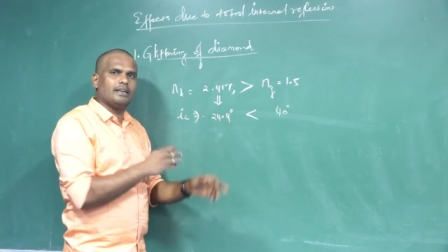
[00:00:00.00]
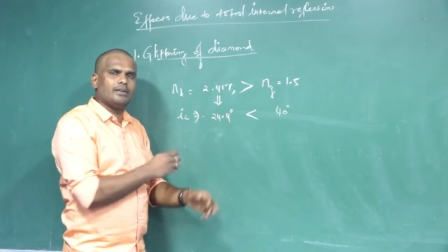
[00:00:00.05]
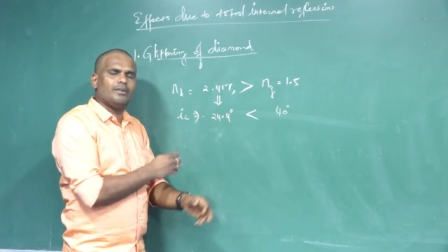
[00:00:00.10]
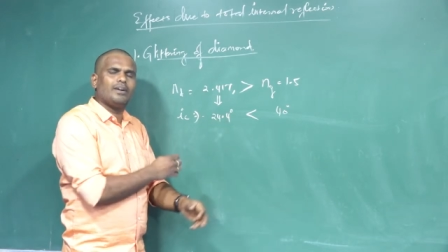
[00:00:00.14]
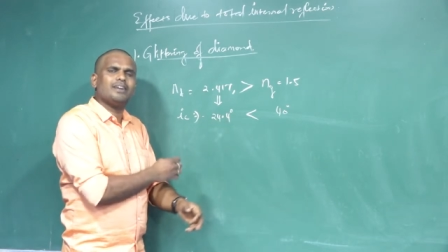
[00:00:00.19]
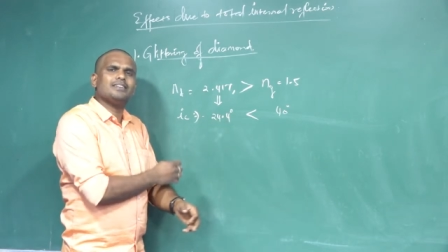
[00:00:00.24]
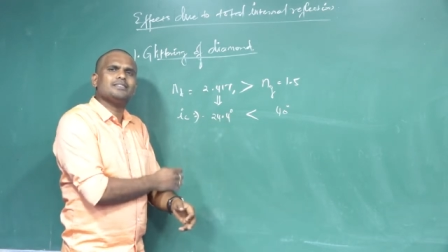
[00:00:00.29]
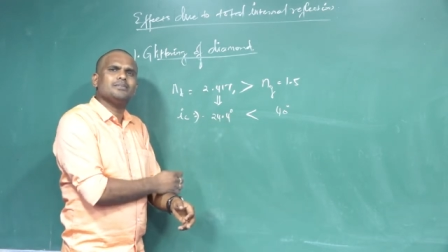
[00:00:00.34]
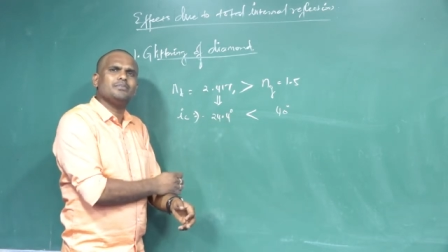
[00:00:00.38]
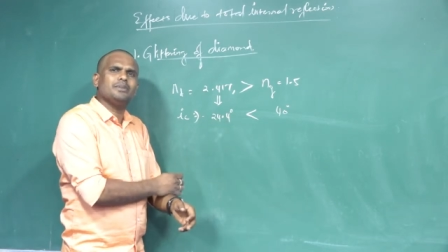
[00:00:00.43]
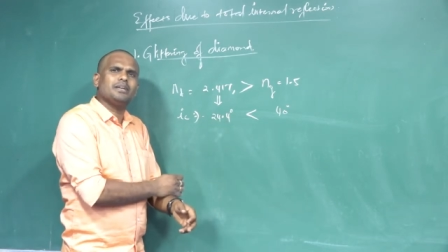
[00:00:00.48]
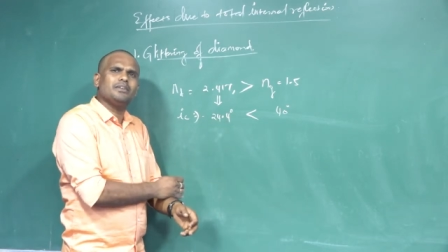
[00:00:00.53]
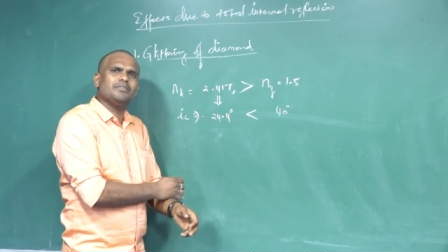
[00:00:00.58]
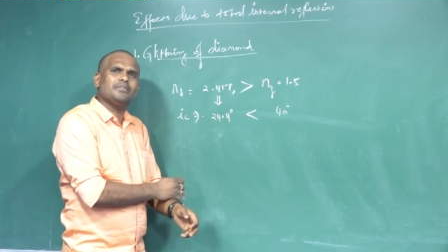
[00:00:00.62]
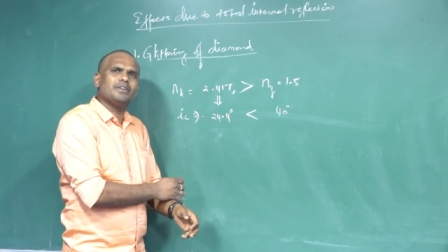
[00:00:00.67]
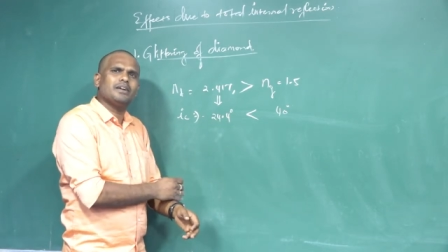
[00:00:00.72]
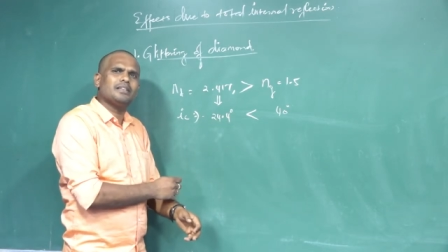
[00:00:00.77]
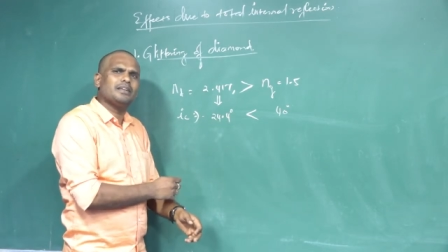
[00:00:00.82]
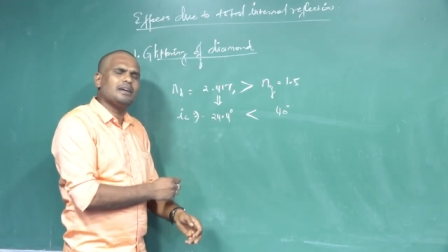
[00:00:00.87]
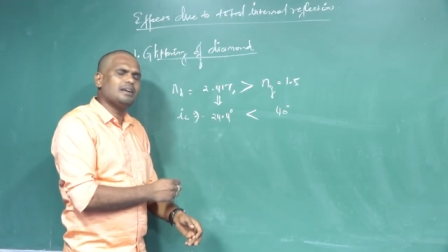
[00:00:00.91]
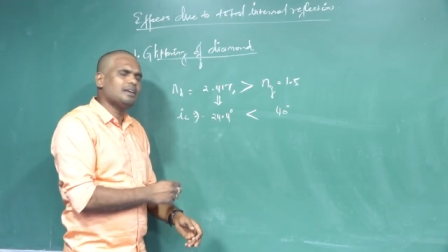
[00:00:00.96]
What is the meaning for
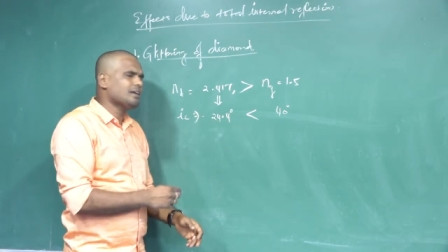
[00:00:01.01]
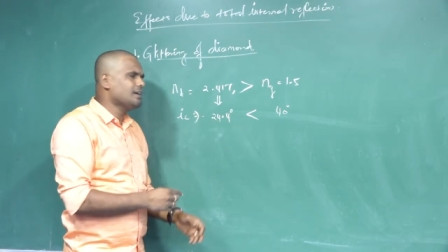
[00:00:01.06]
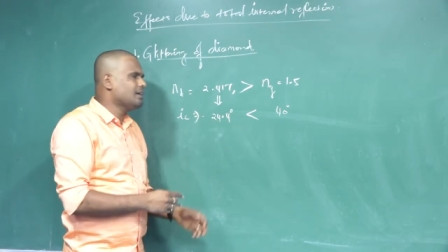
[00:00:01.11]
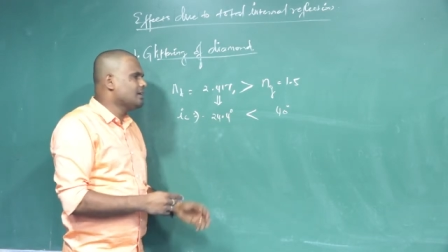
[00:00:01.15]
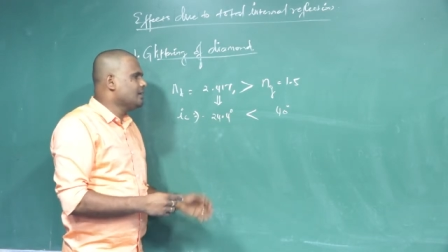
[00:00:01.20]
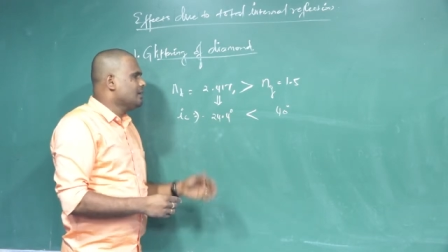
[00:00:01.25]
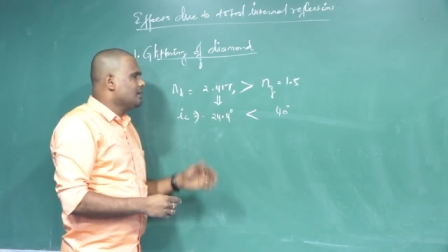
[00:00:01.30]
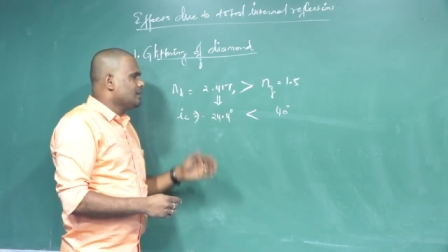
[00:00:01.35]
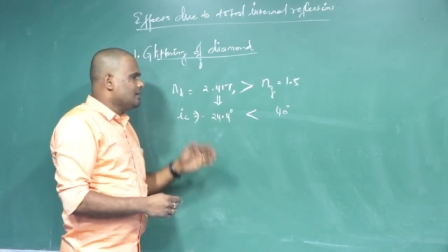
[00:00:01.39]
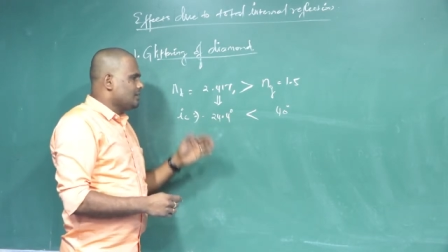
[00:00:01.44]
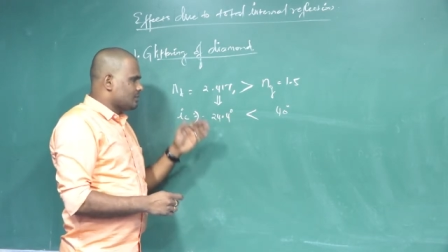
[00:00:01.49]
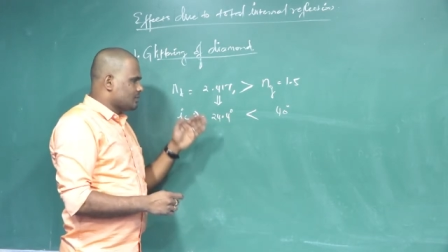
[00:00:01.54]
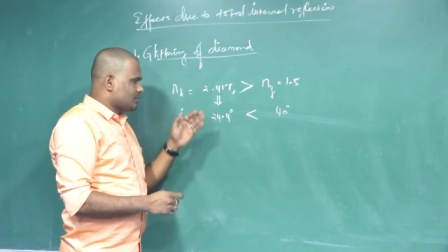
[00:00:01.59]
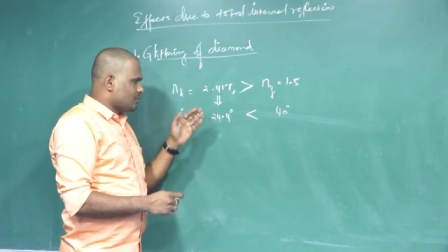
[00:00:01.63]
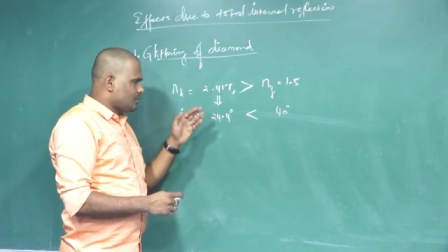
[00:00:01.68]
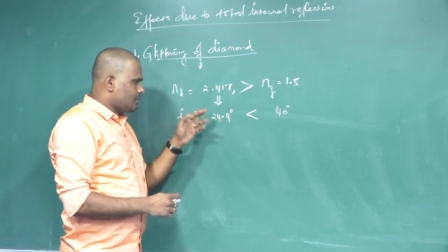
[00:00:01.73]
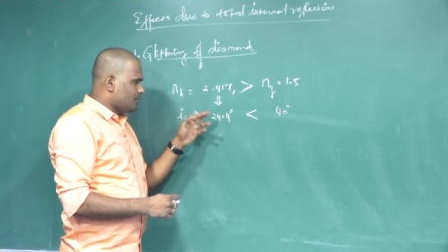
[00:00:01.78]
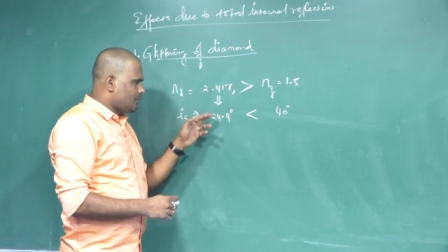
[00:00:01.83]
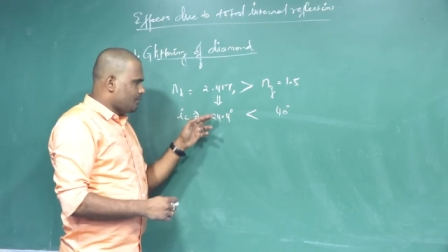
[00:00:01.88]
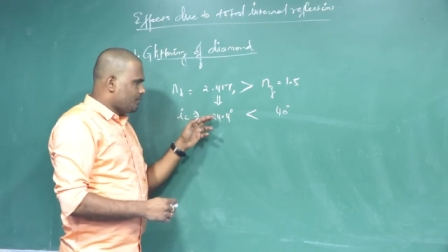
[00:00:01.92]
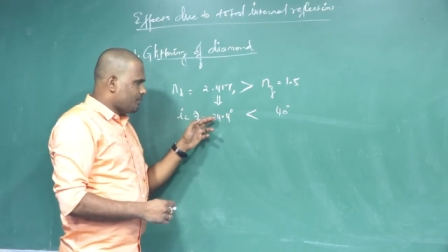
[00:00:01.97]
that?
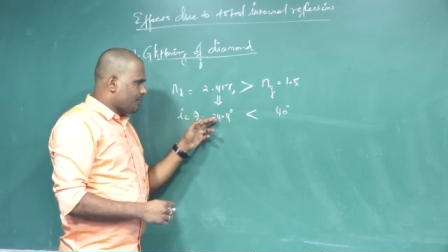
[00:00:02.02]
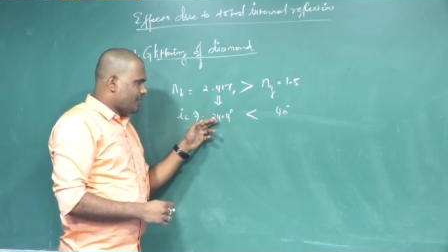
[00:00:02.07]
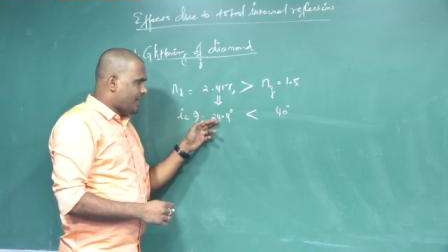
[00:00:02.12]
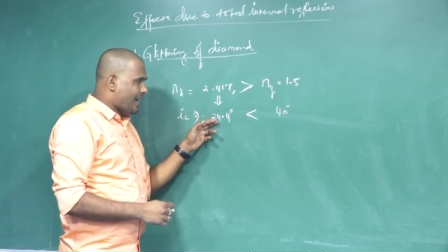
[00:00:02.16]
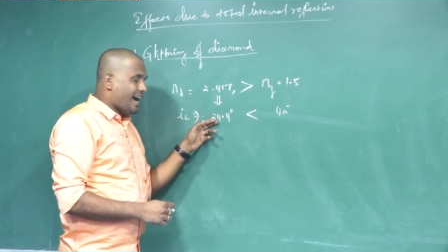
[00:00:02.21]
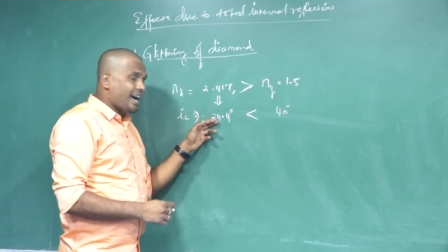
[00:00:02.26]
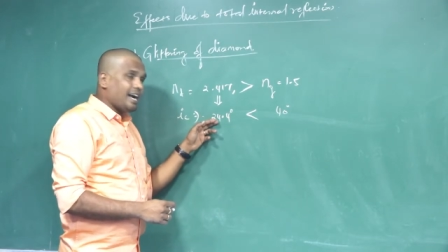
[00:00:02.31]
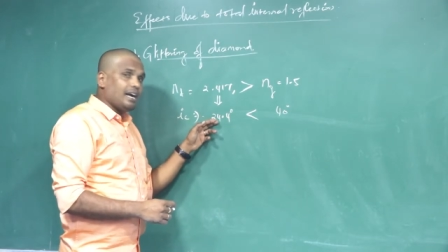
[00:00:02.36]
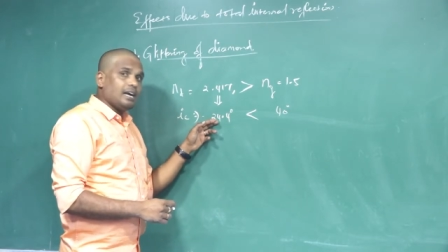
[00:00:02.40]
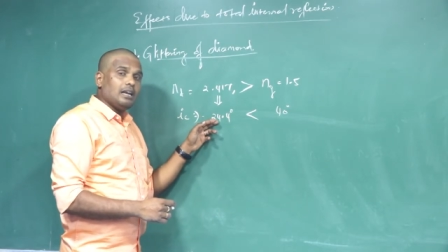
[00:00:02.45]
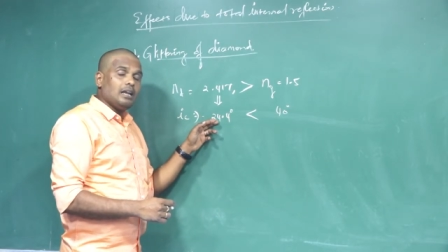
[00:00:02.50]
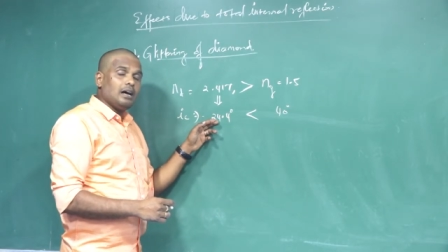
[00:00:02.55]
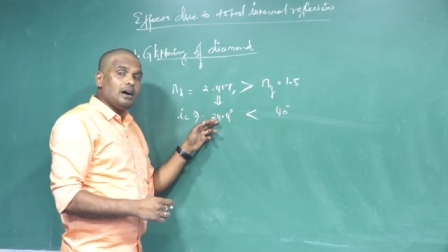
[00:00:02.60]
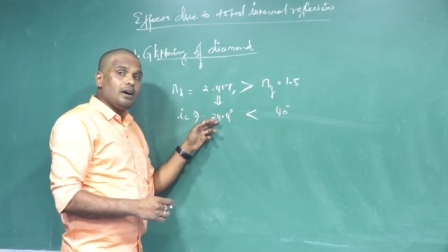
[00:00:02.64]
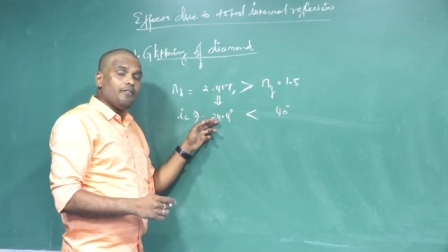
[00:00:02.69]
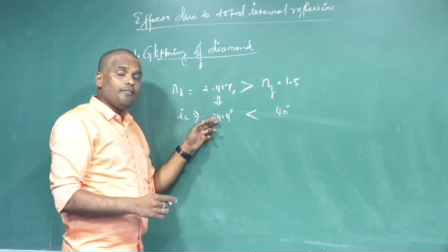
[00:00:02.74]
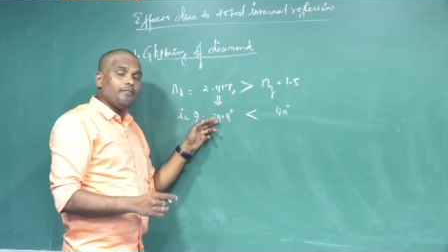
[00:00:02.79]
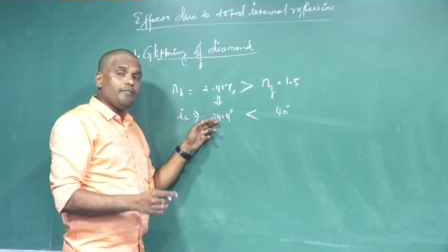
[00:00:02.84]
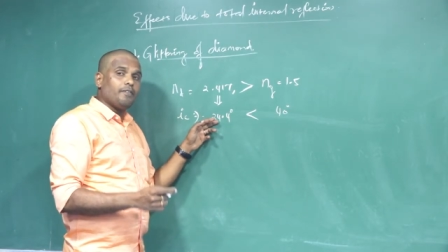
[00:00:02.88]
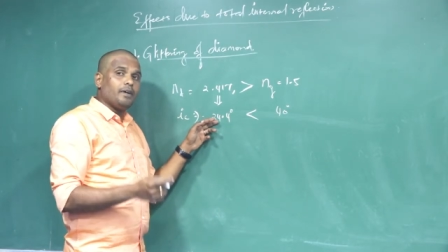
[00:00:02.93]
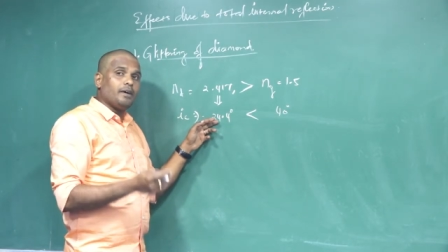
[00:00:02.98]
So the angle
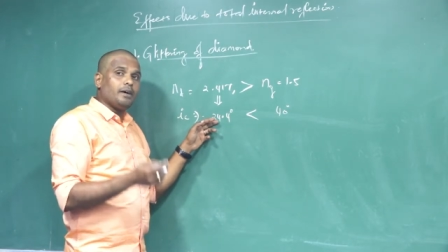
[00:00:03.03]
of